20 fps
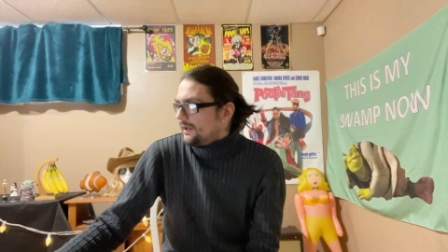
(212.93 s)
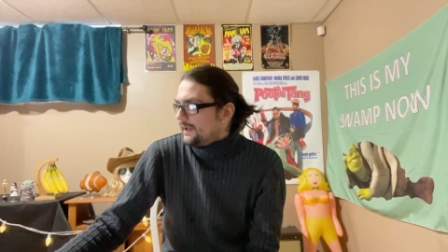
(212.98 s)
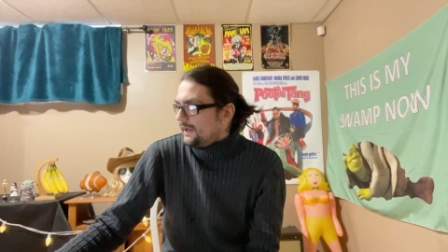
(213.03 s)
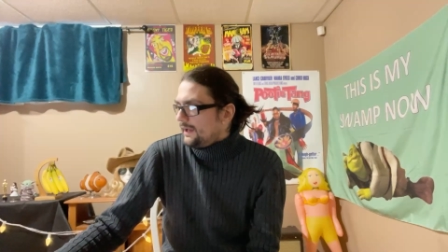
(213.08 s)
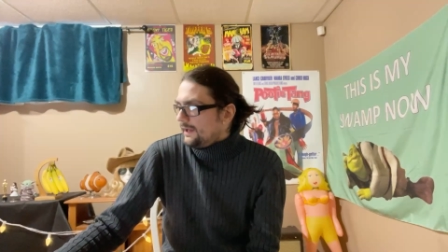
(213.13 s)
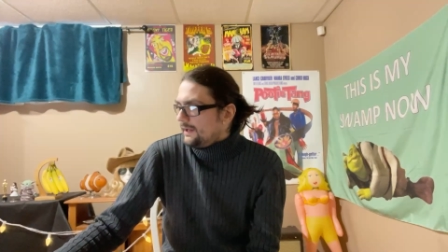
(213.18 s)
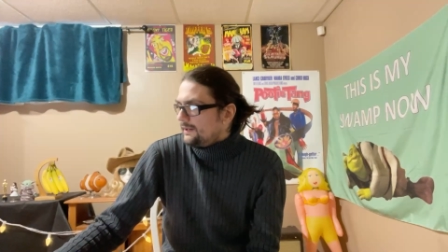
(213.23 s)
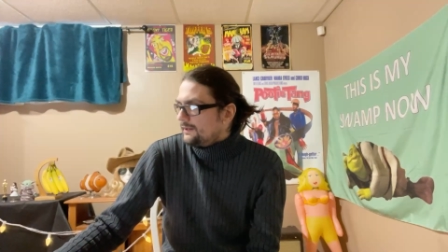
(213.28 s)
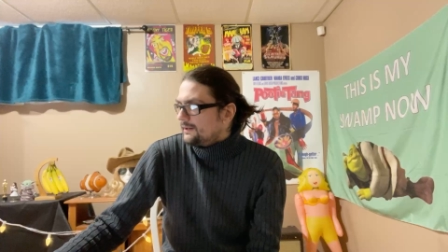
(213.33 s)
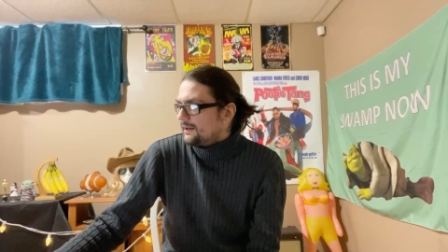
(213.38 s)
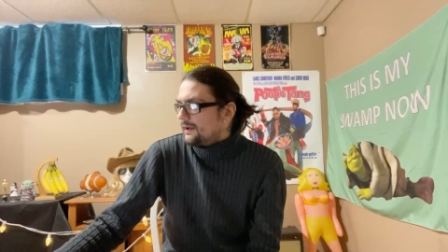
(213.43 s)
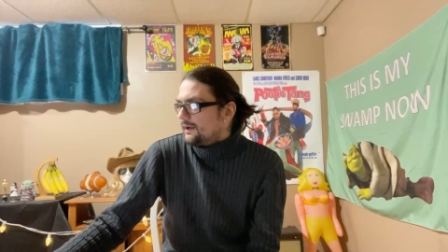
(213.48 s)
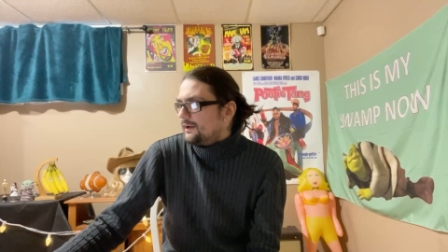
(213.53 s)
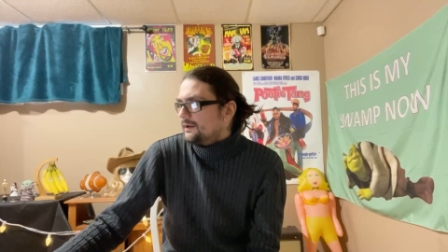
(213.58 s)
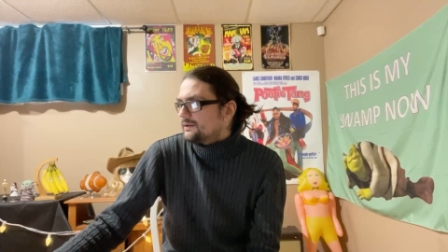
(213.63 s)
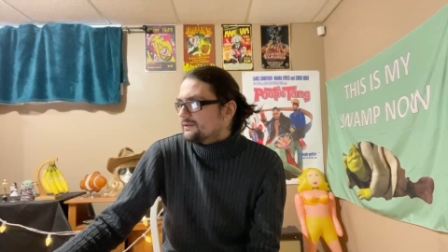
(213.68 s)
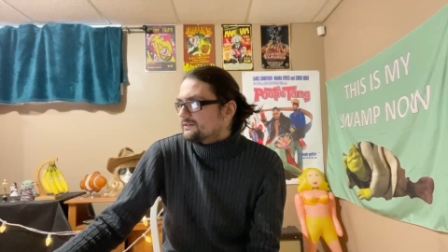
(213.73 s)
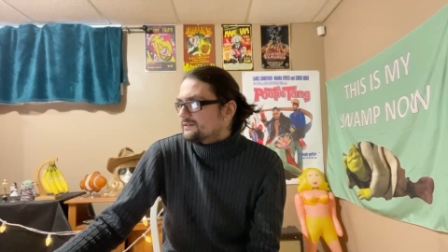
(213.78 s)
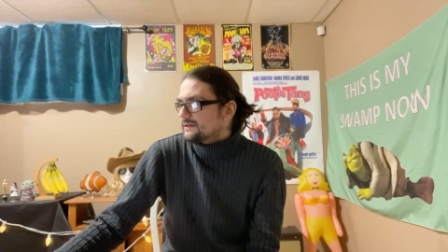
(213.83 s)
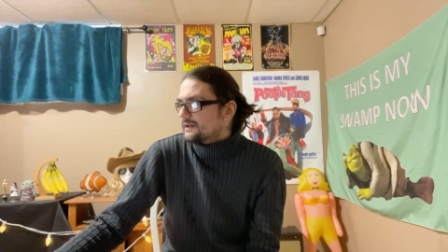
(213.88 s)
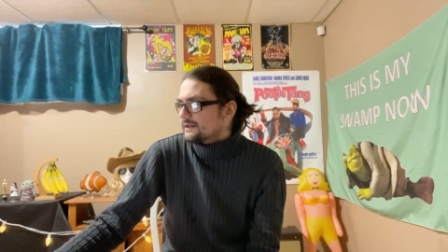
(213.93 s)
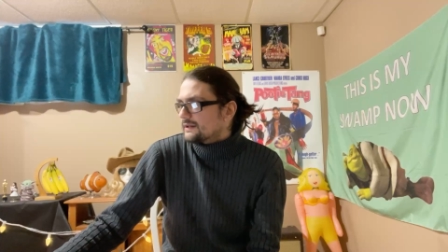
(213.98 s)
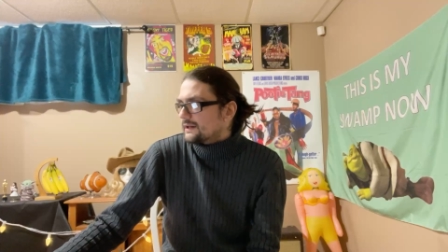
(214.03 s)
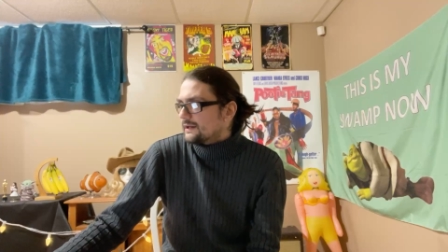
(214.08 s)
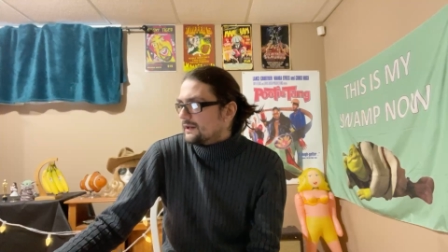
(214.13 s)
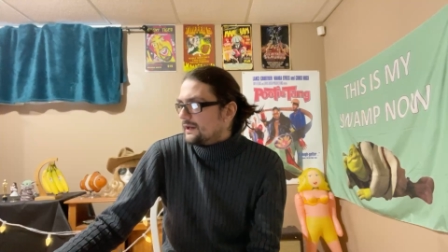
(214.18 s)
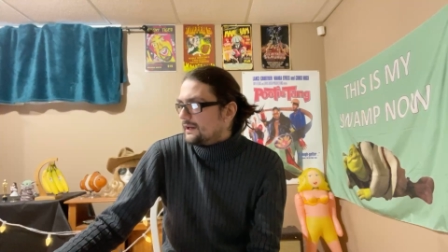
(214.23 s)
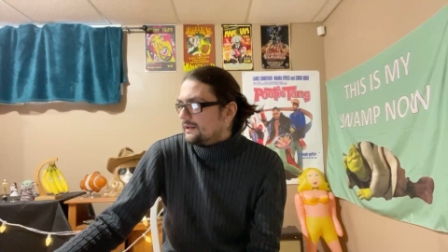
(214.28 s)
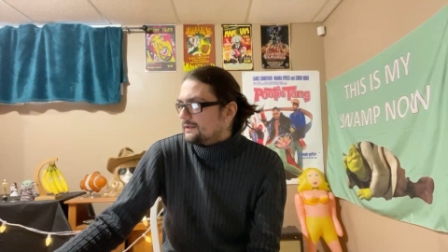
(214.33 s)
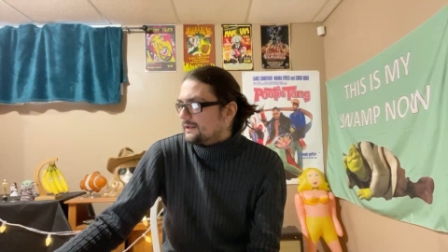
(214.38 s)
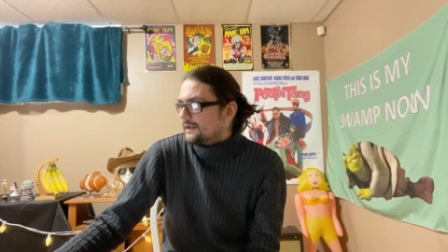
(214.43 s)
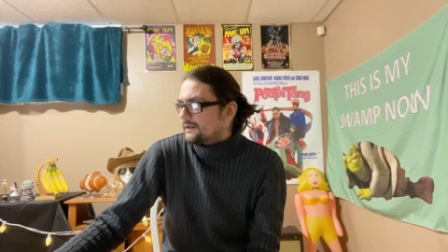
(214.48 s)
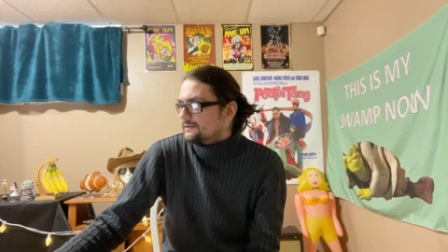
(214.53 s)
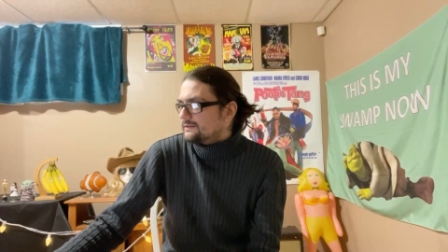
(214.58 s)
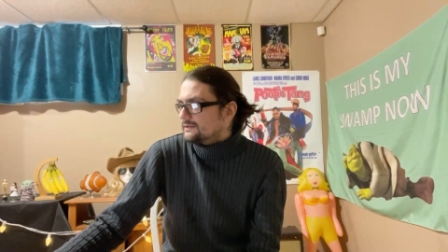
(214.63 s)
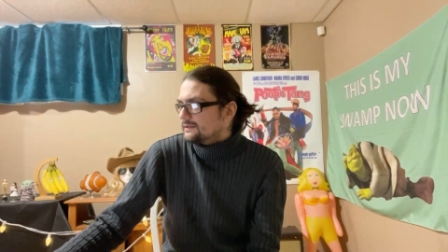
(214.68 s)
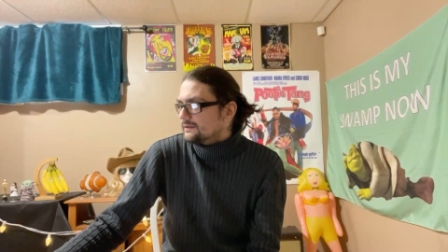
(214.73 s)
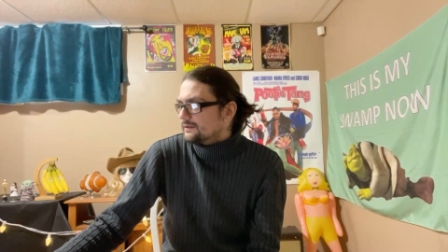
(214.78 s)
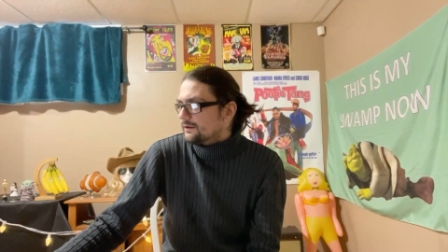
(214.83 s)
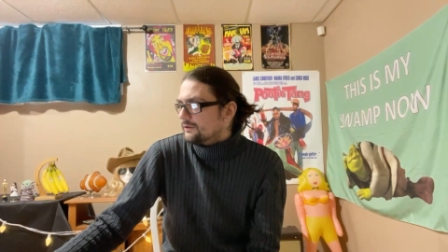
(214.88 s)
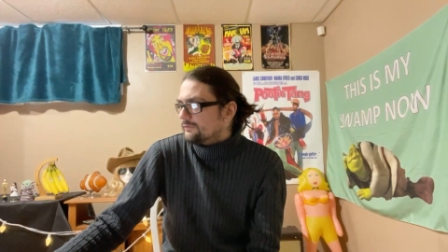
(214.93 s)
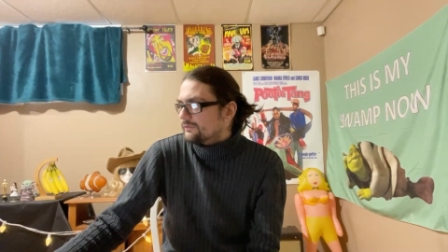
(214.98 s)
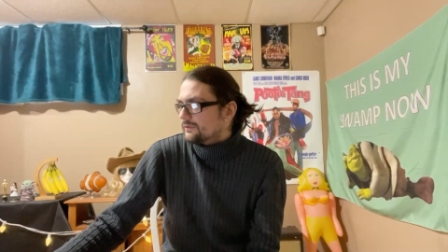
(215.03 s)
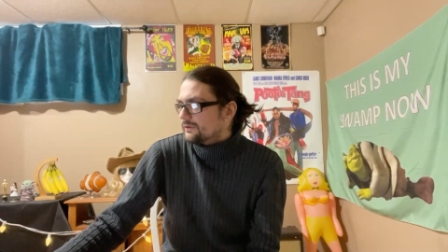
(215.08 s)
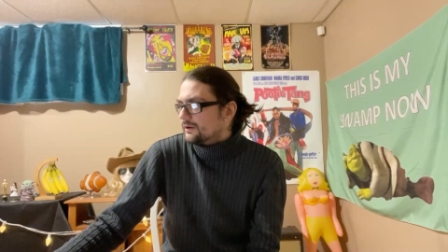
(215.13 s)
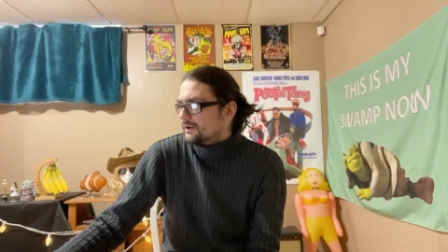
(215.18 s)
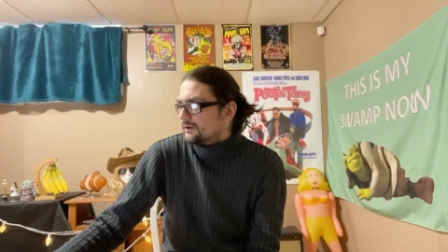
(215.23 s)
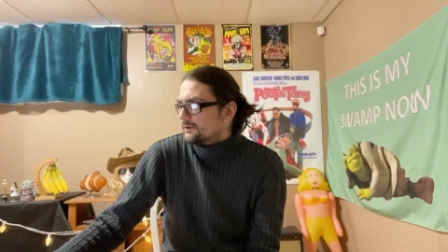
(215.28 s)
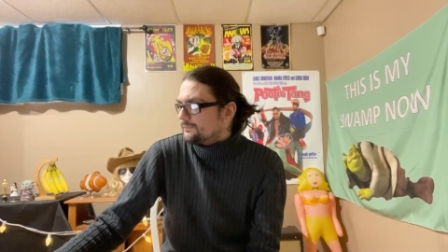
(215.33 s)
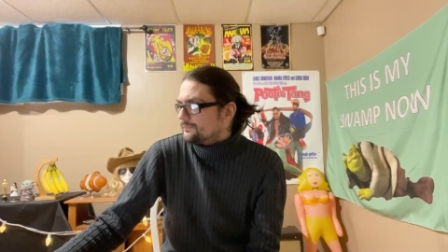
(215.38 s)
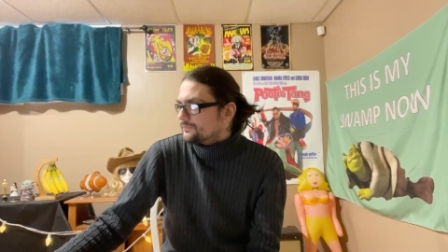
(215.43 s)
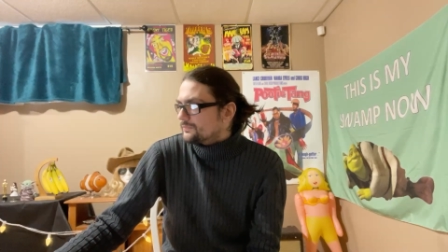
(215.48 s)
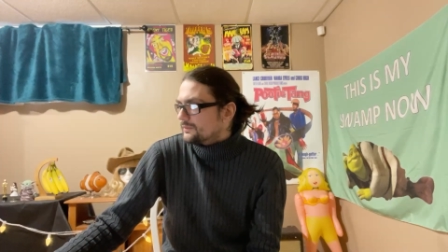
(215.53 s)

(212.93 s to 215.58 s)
and honestly, I liked it overall.